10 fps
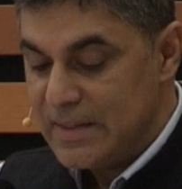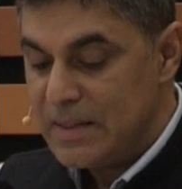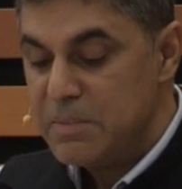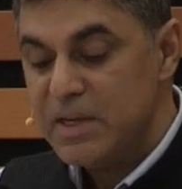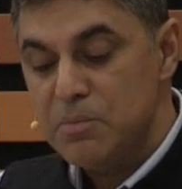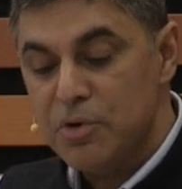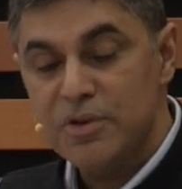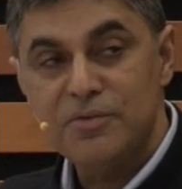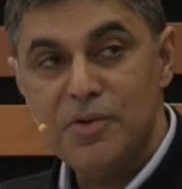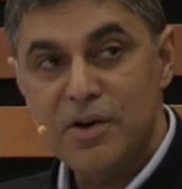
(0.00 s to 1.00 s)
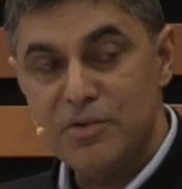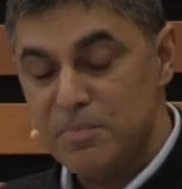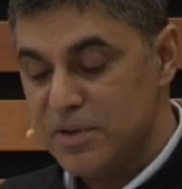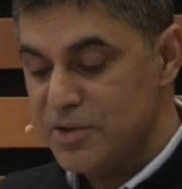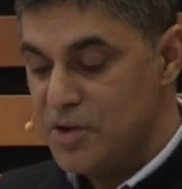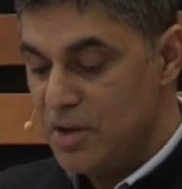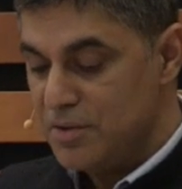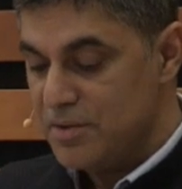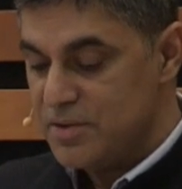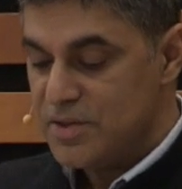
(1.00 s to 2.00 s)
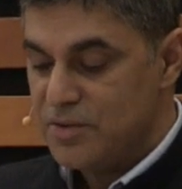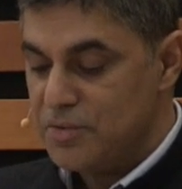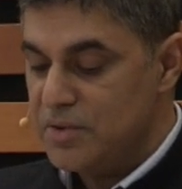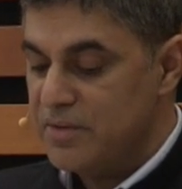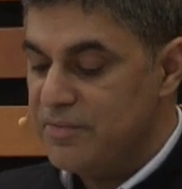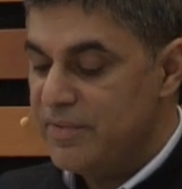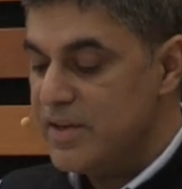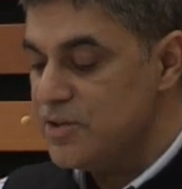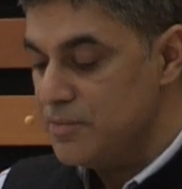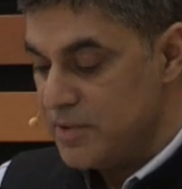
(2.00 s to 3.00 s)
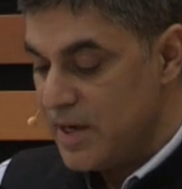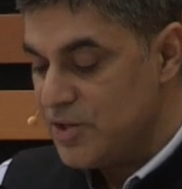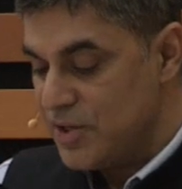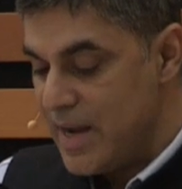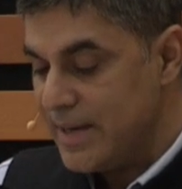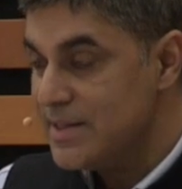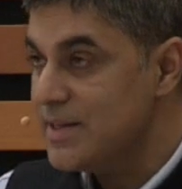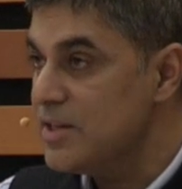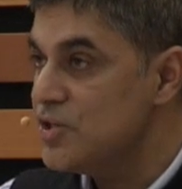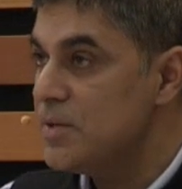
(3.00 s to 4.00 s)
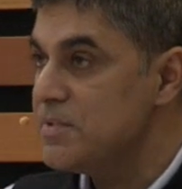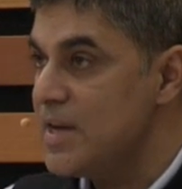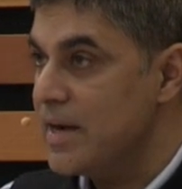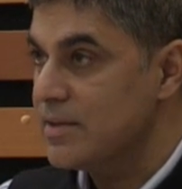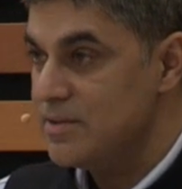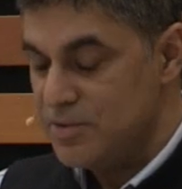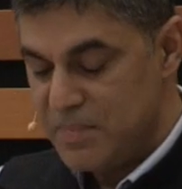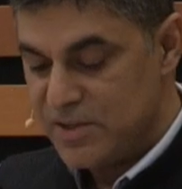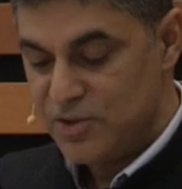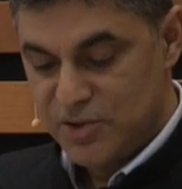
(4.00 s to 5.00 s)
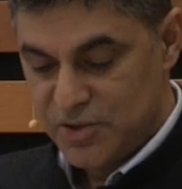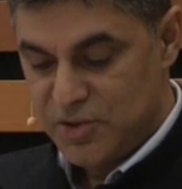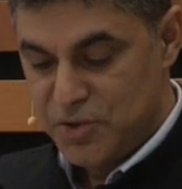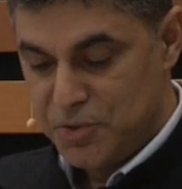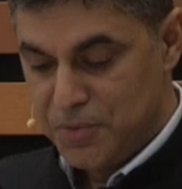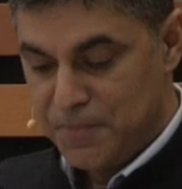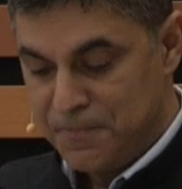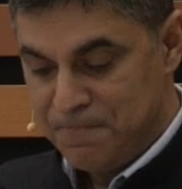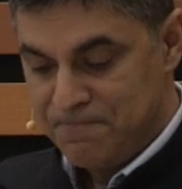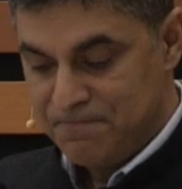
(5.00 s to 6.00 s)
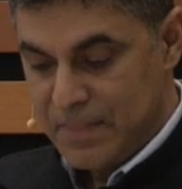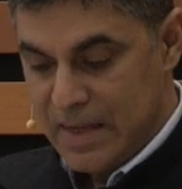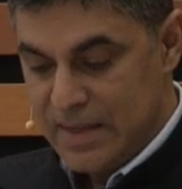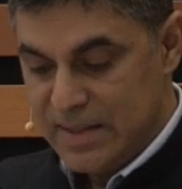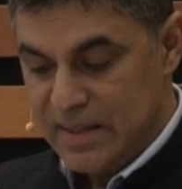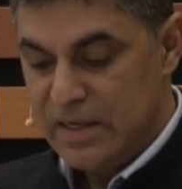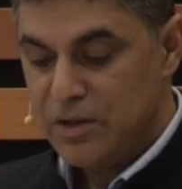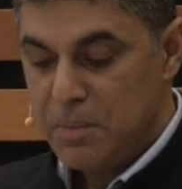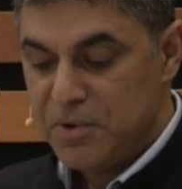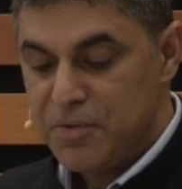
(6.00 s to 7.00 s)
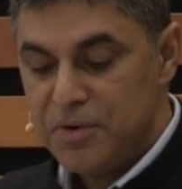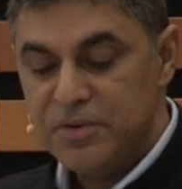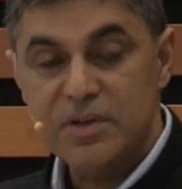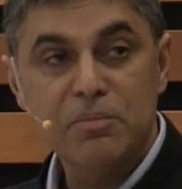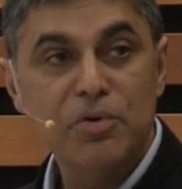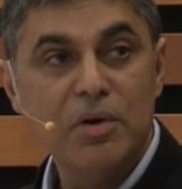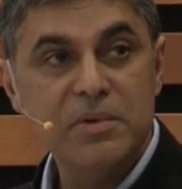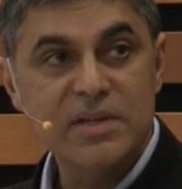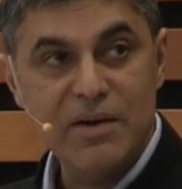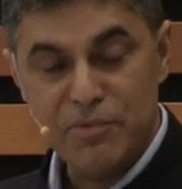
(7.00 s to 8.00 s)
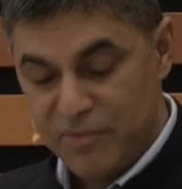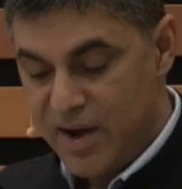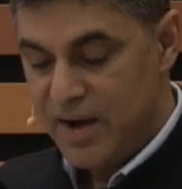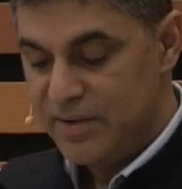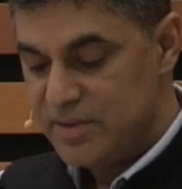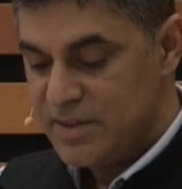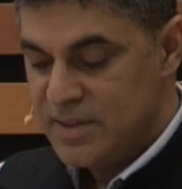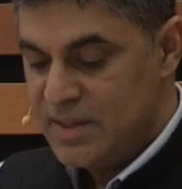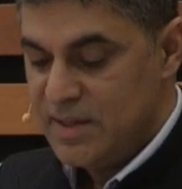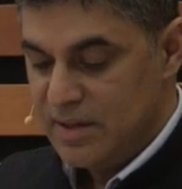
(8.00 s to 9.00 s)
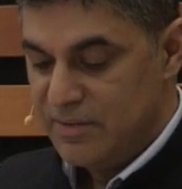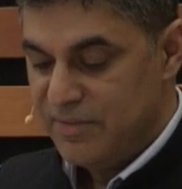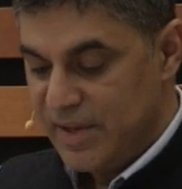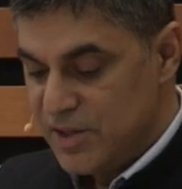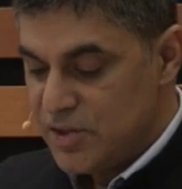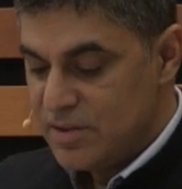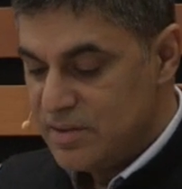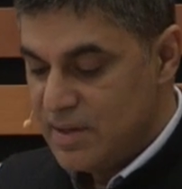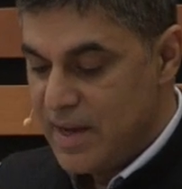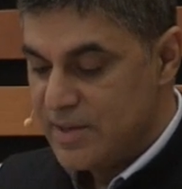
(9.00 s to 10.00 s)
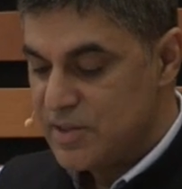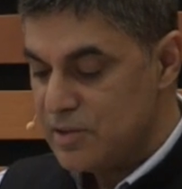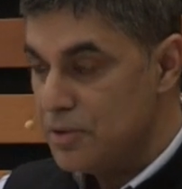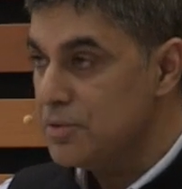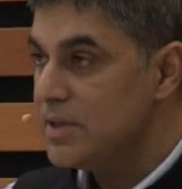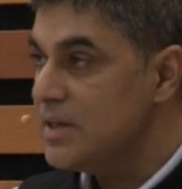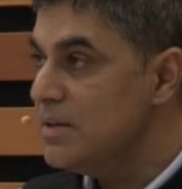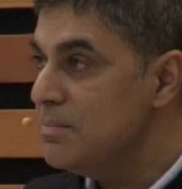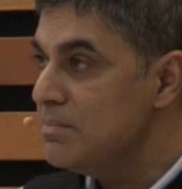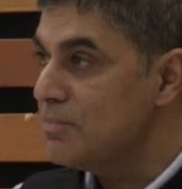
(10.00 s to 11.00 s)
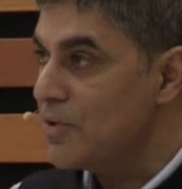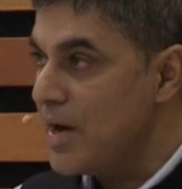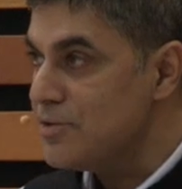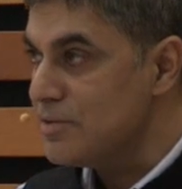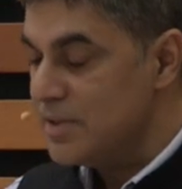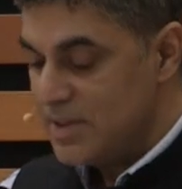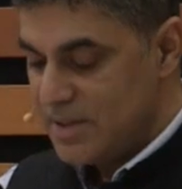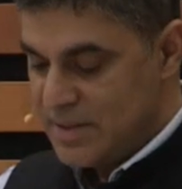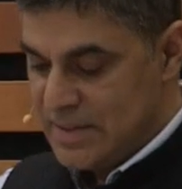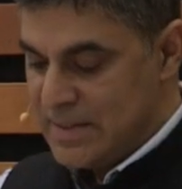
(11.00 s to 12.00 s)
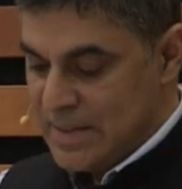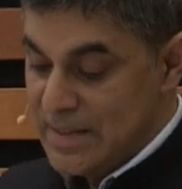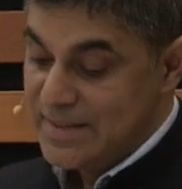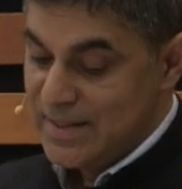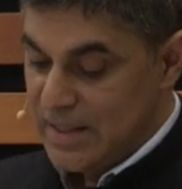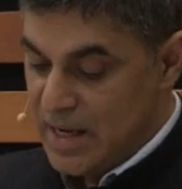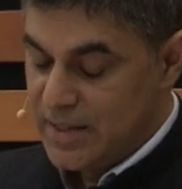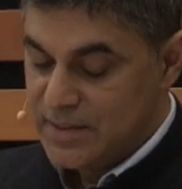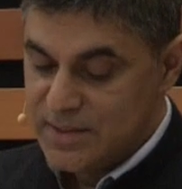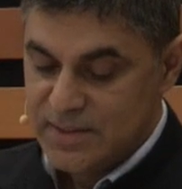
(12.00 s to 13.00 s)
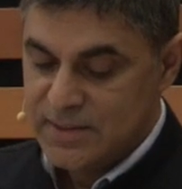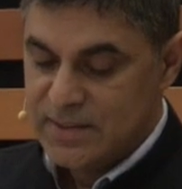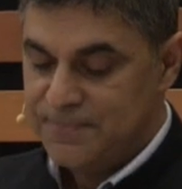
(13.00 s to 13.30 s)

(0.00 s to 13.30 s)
committing more than $400 billion through the Inflation Reduction Act and the CHIPS Act, to mention just two. Economic growth and employment have revived. Inflation has slowly, gradually declined